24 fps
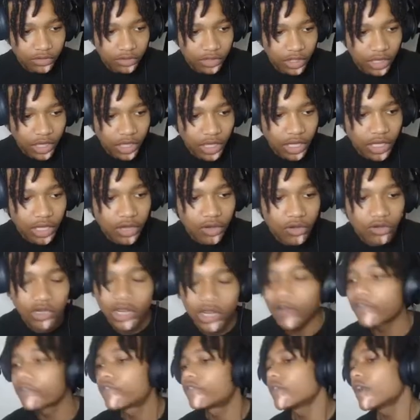Hell no.
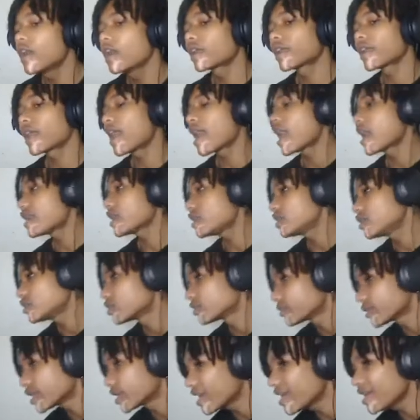Fuck out of
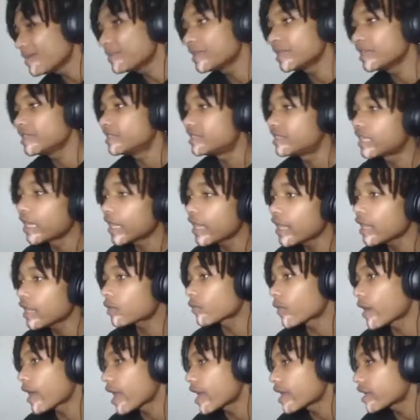here, bro. They be dick
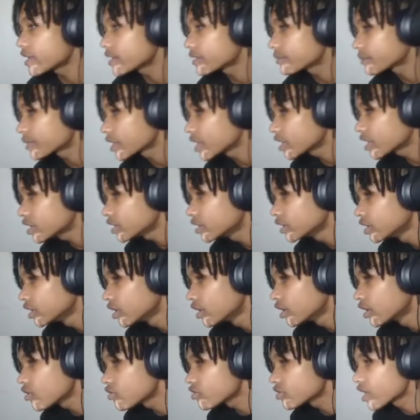riding, bro.
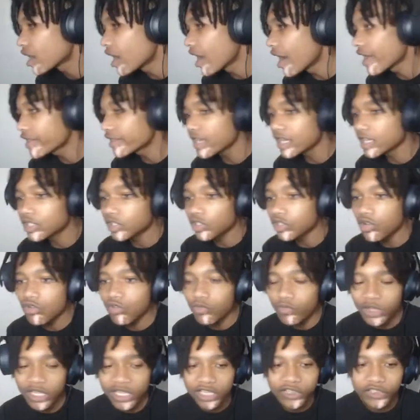On God, that
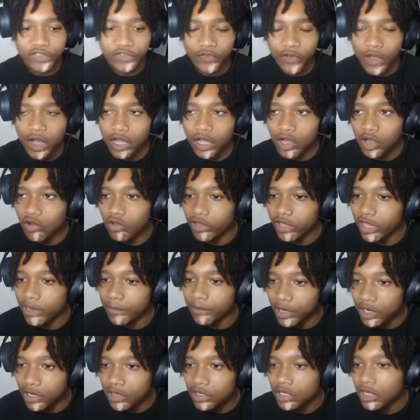song weak as fuck. Okay,
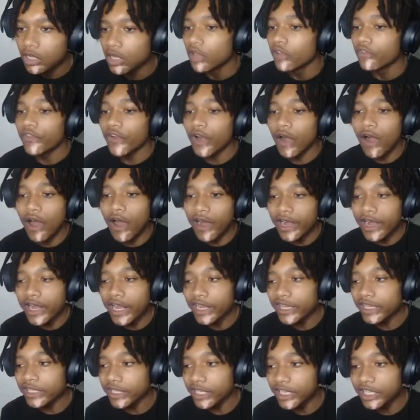bro. For all the
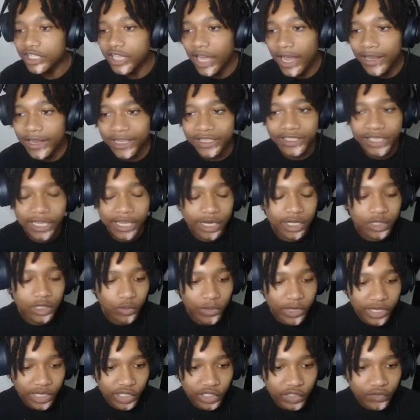niggas in the chat that's saying it's
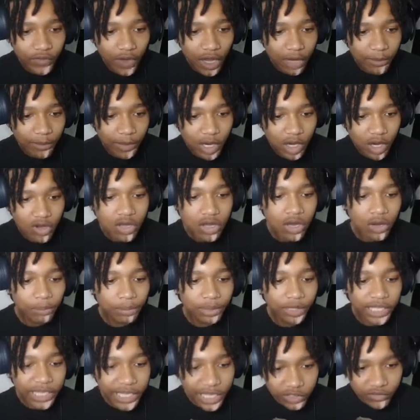weak as fuck, bro,
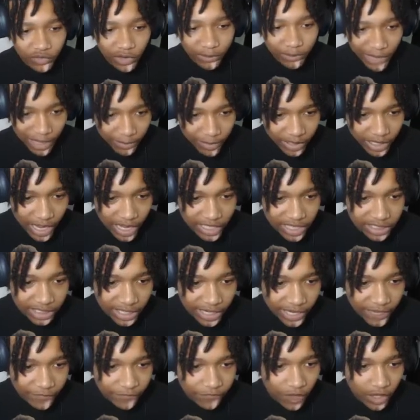please remember that
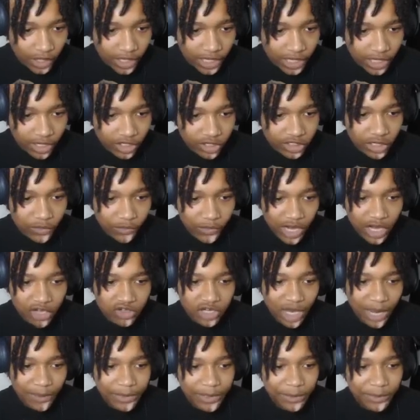same fucking energy when I
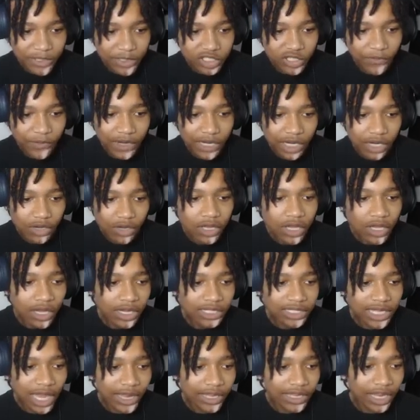drop the music video.
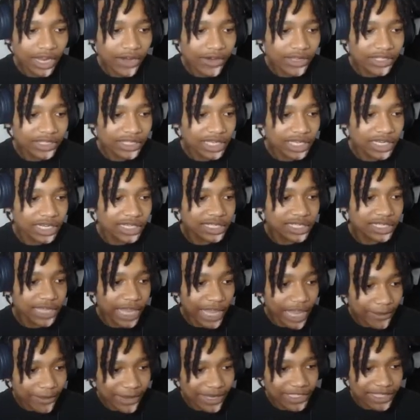Because I guarantee the
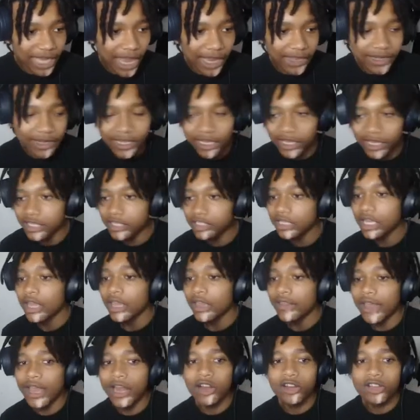same exact niggas
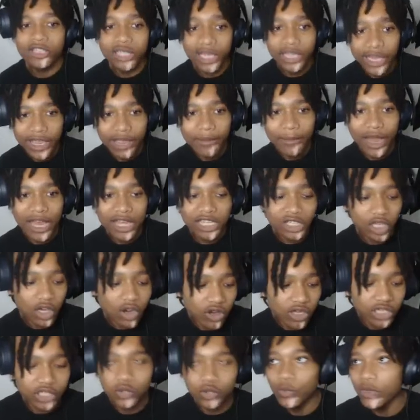that are saying my
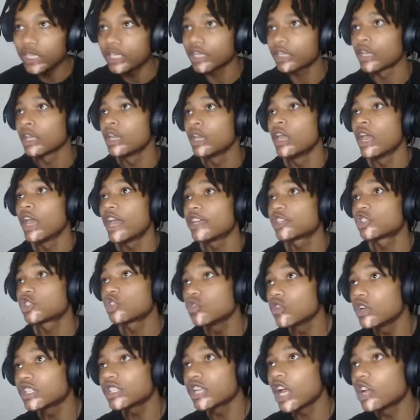song is weak. As
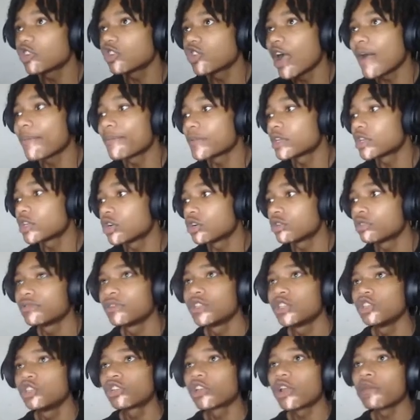soon as I drop it, though,
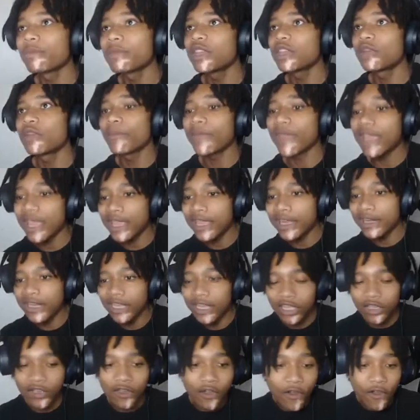you're going to be the main
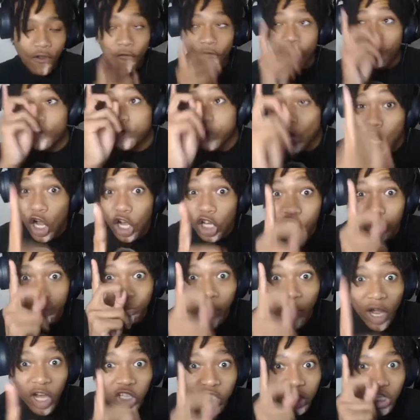nigga. First
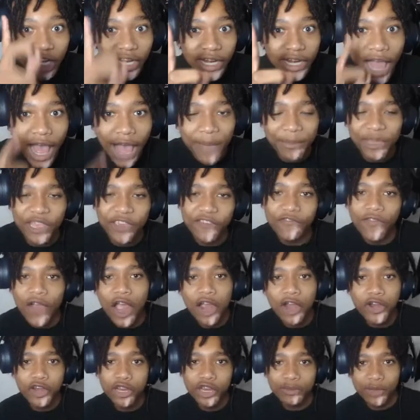person to comment.
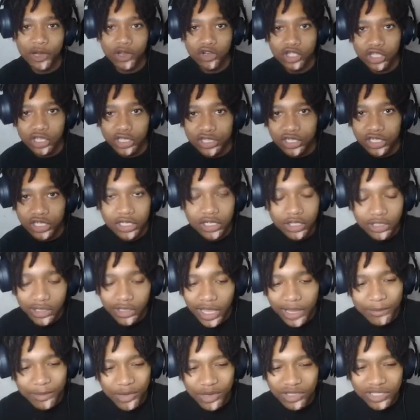Fire emojis.
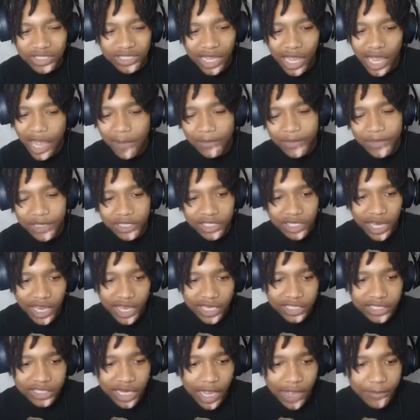Like, bro, stop it,
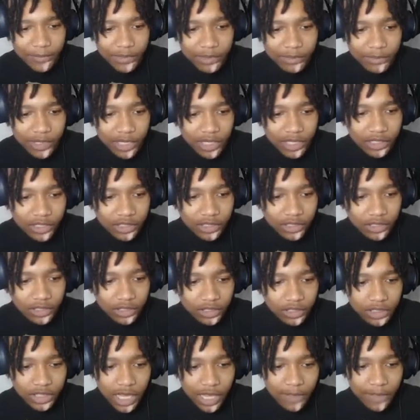Chad. Stop it, bro.
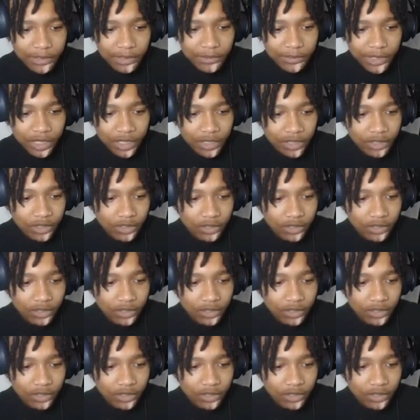Stop it, bro.